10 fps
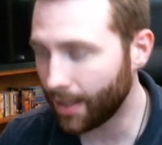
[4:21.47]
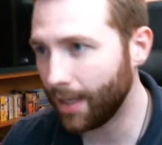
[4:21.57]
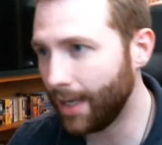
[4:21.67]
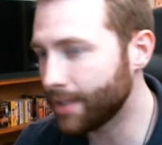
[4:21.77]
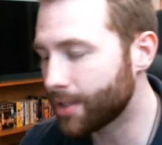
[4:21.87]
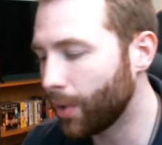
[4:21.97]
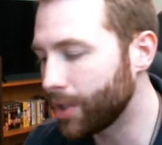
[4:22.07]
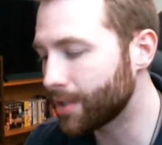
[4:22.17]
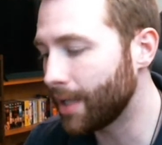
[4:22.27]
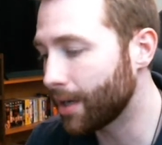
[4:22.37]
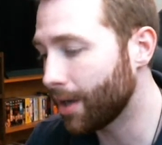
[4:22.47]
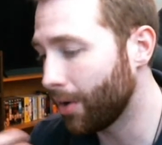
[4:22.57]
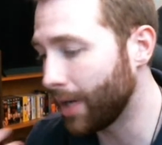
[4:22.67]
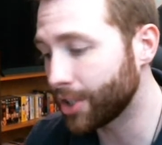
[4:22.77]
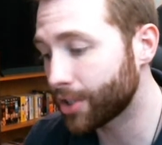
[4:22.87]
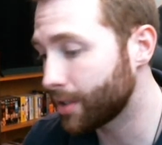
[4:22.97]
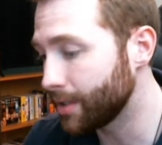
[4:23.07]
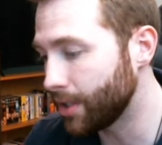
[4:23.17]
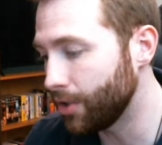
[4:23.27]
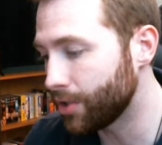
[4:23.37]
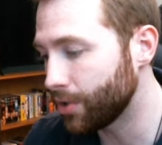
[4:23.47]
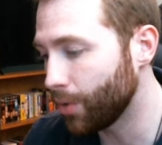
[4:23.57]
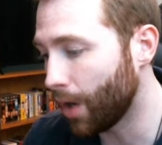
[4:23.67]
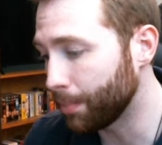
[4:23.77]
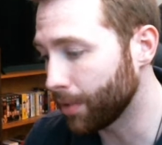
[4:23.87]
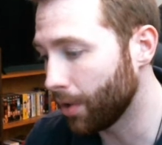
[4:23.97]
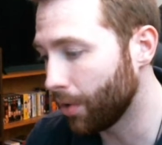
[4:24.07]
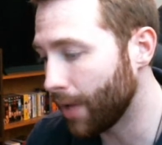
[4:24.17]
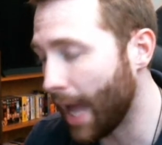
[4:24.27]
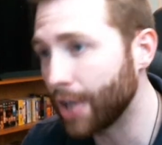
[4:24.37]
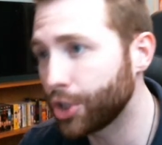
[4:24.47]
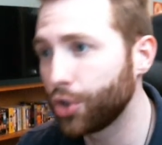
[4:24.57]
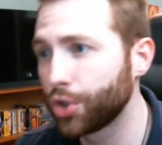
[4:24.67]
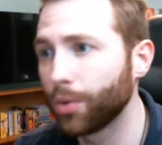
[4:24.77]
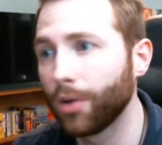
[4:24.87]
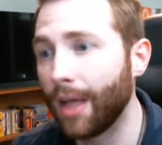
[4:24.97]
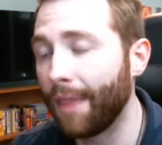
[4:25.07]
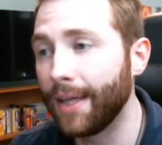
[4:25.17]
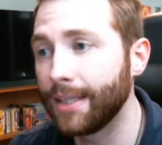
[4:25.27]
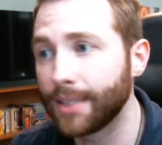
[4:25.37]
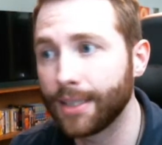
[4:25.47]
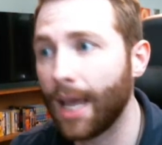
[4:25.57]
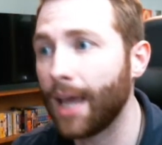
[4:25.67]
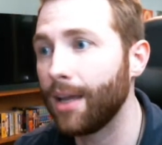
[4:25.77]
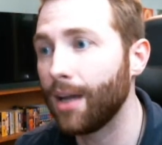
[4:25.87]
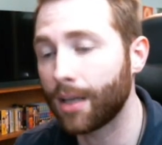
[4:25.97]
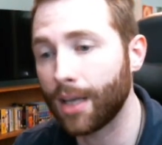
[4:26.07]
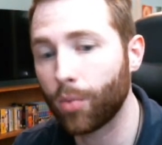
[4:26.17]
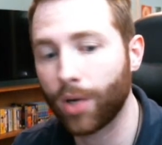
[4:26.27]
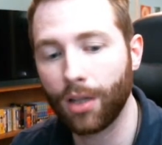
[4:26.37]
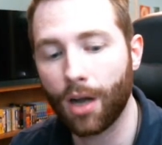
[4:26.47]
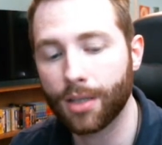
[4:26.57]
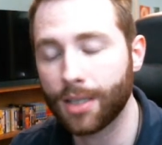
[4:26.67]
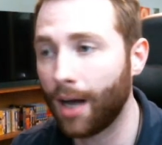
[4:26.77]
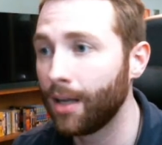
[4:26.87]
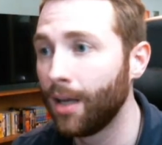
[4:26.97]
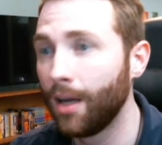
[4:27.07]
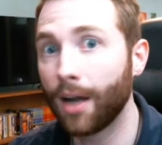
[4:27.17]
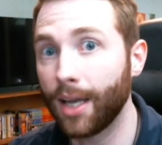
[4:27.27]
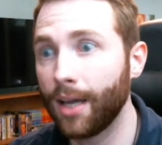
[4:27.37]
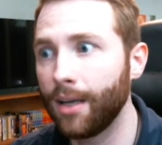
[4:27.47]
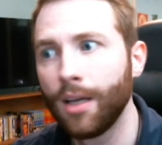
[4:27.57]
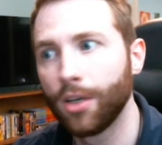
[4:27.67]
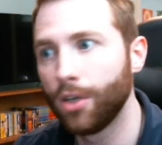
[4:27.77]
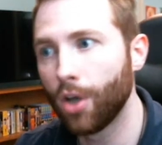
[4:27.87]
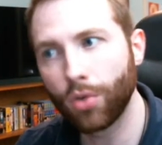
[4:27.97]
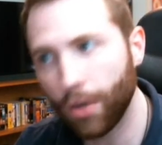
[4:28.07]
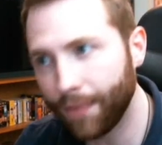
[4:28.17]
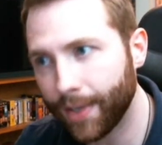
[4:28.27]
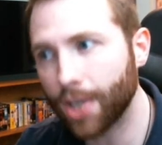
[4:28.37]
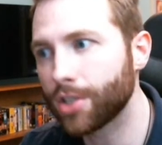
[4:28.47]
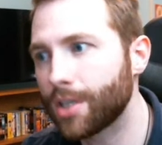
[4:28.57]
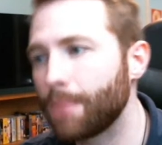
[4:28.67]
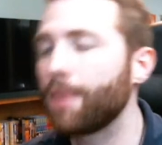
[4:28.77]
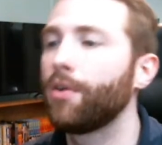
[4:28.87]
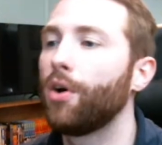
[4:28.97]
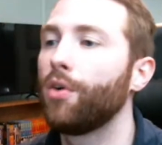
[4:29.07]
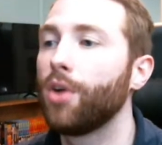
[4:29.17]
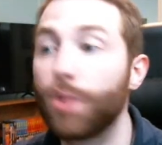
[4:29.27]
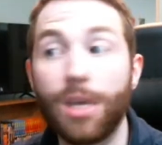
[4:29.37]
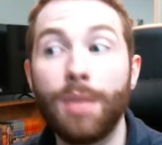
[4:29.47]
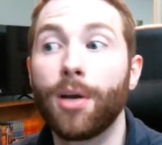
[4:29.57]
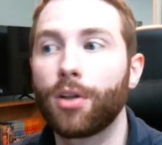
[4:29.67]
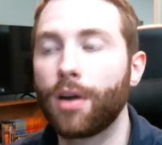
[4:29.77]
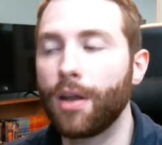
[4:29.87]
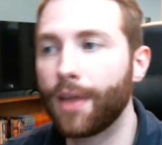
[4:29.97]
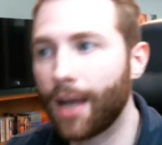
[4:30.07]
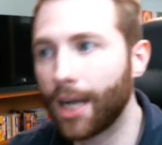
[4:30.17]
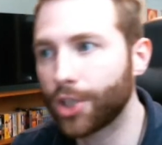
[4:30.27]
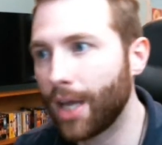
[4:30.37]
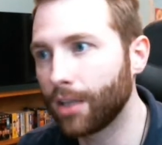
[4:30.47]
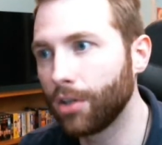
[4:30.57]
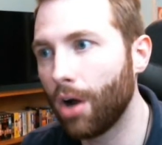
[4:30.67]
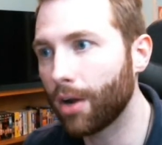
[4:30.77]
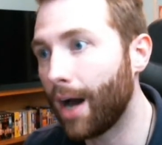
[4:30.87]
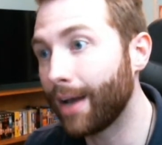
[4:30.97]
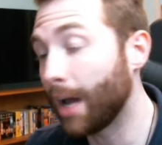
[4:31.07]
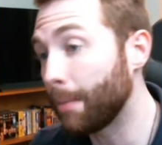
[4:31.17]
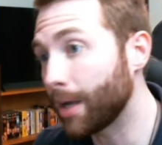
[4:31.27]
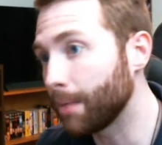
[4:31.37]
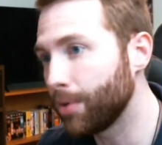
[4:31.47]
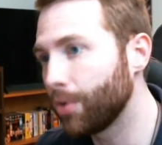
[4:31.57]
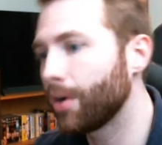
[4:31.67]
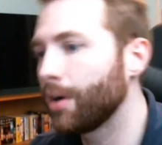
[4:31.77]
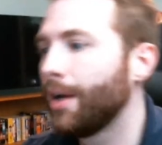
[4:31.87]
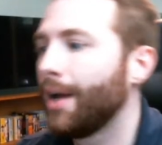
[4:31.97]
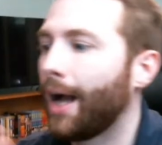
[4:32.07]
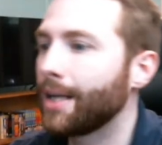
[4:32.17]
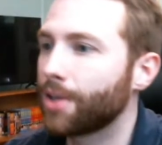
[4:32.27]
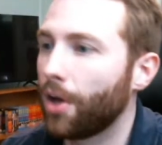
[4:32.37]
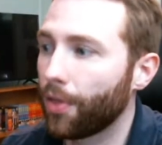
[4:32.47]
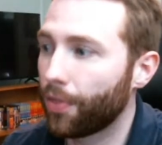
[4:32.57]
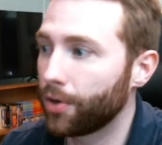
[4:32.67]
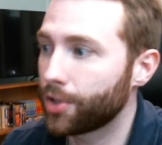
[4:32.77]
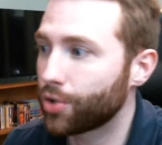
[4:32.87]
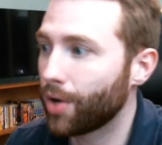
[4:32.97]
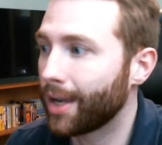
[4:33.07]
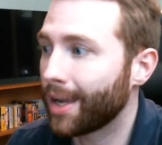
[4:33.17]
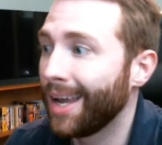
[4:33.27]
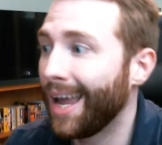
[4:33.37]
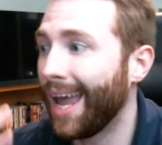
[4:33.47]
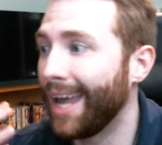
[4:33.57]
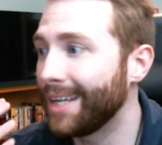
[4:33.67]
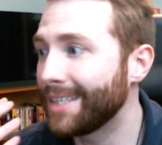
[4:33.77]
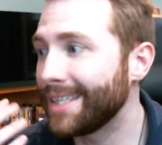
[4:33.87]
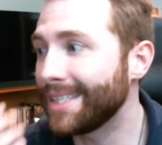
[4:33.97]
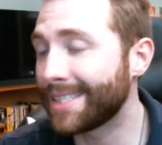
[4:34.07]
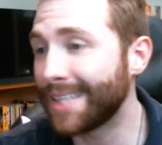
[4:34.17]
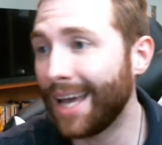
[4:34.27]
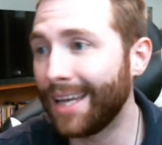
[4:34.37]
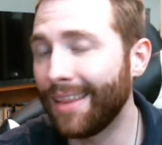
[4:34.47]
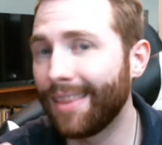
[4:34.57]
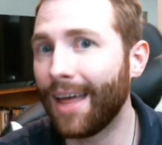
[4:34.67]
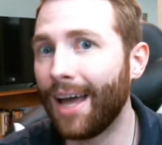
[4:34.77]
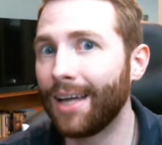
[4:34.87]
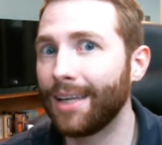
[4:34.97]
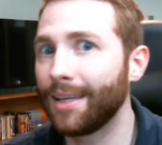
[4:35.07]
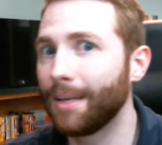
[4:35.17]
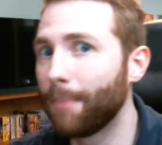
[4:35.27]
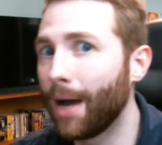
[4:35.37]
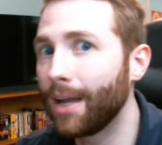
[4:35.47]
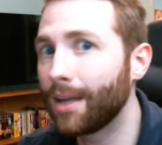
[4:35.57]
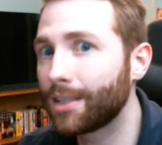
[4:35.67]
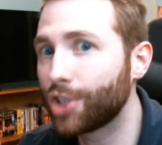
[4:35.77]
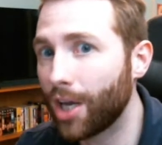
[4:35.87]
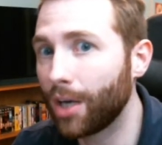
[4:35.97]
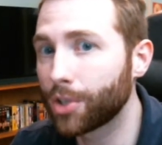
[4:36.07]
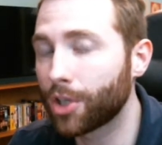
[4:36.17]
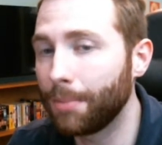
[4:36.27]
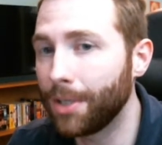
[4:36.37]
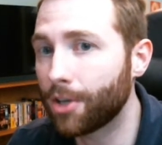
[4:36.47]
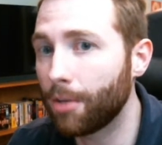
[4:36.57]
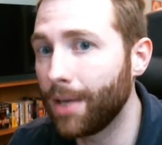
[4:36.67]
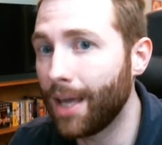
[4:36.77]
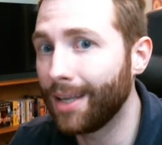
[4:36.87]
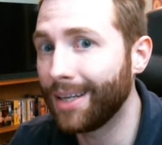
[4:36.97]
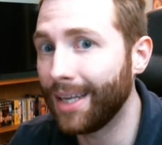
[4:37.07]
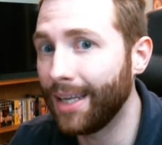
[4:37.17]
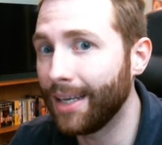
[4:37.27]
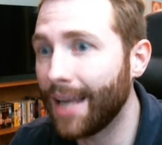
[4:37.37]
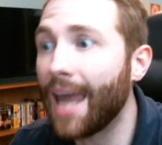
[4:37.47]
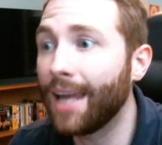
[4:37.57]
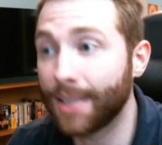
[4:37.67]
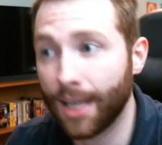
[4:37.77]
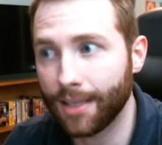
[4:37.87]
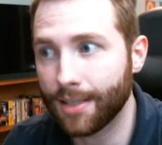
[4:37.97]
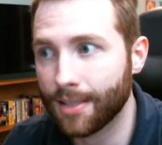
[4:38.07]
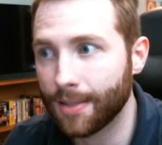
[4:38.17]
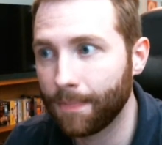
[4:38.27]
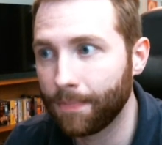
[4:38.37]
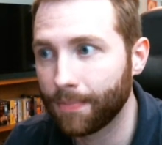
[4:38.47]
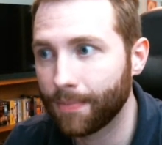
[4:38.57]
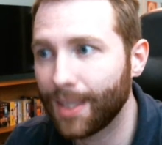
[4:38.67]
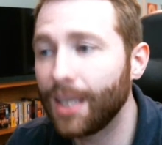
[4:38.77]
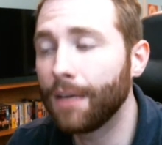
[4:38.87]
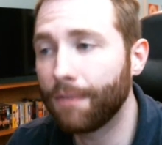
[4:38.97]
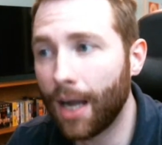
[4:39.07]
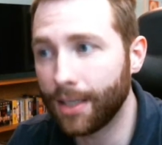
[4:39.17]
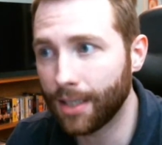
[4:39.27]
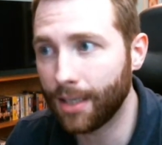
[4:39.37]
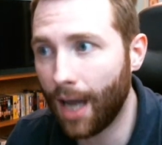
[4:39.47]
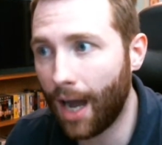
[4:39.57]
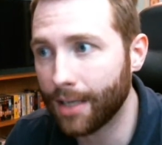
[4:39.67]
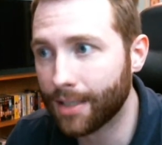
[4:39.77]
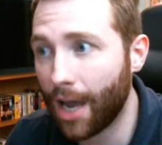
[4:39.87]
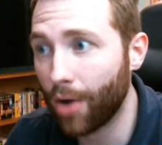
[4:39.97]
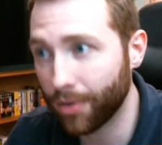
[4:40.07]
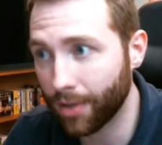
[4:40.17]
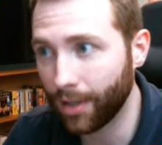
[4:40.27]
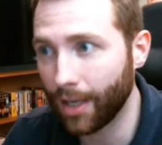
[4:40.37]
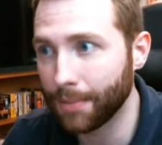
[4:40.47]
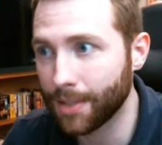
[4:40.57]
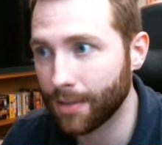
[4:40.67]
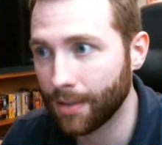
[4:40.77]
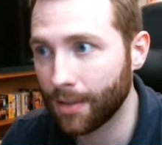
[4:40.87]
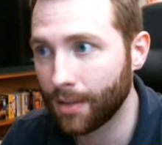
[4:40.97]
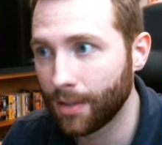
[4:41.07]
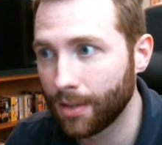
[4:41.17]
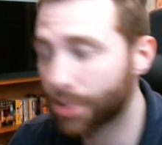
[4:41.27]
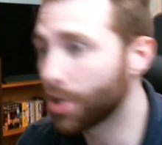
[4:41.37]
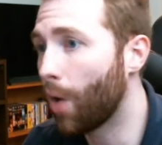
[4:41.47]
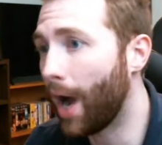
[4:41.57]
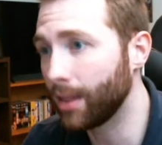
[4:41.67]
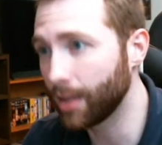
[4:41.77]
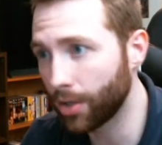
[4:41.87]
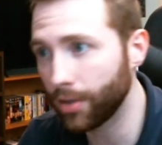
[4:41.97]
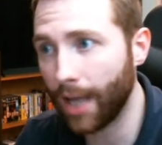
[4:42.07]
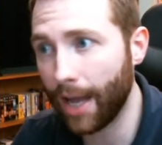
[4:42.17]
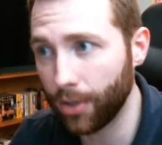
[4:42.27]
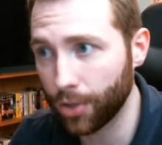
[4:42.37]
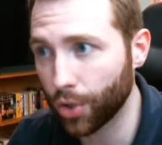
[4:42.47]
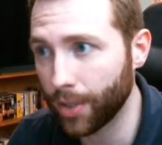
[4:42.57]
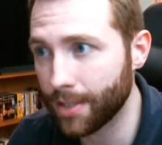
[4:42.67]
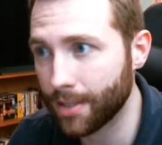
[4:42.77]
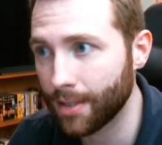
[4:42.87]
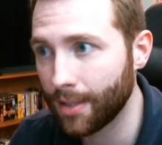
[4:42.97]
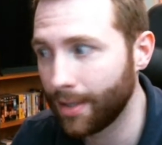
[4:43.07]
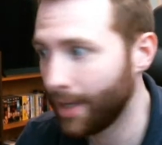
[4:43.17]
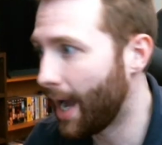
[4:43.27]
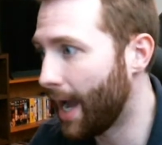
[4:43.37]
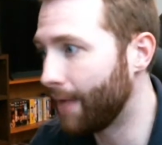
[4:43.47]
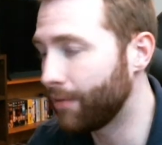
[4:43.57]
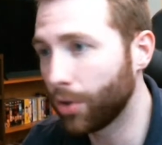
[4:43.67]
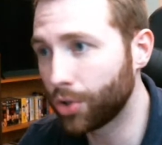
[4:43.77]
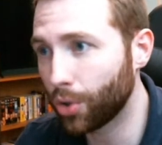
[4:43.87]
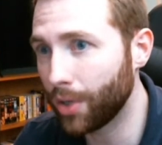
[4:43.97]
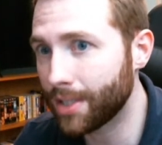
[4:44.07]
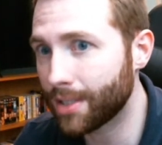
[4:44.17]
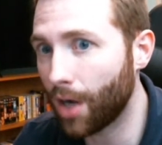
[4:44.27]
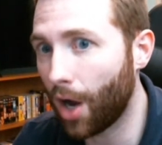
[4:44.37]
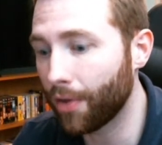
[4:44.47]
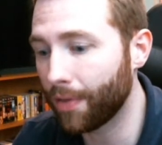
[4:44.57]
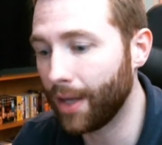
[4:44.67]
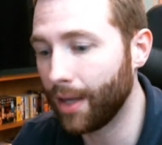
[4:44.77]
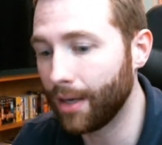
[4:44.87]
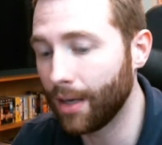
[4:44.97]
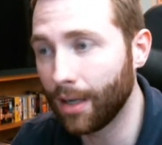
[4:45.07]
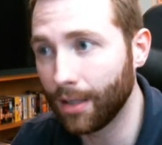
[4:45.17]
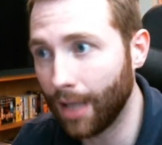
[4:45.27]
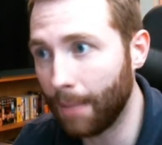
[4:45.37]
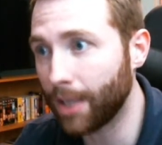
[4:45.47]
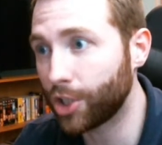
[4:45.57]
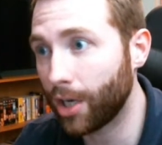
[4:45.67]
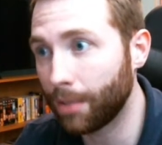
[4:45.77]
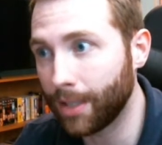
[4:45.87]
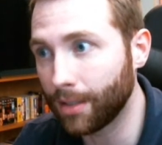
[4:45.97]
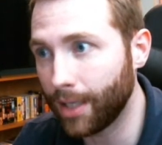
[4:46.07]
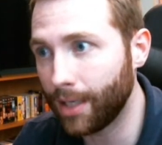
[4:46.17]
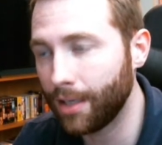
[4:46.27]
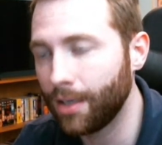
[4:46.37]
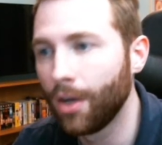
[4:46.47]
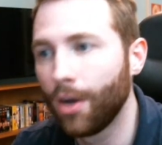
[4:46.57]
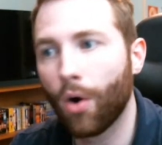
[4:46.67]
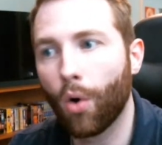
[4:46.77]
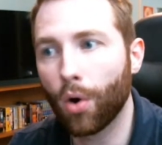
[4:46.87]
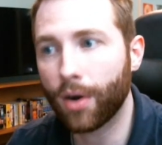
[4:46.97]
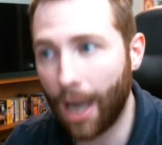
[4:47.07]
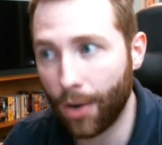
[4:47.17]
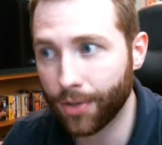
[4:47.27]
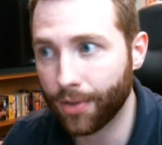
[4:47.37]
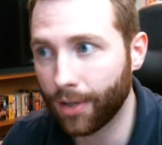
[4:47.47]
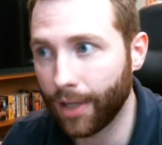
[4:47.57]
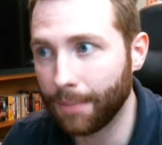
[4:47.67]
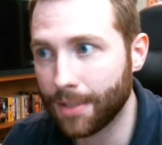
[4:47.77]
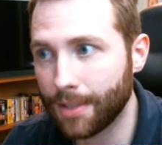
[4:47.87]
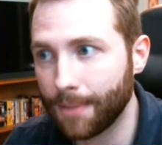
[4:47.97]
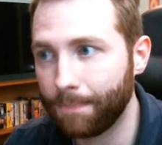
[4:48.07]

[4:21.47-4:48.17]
And so I just let it go, and I just continue to upload as usual. And then today, again, when I logged on, again, no notifications on my phone, no email or anything. I actually had to log on my computer. I saw the 3rd strike, and it said that my channel was going to be terminated in 8 days if I did not counter the claims. So I literally had no choice. I have no choice other than let my channel be deleted or counter the claims.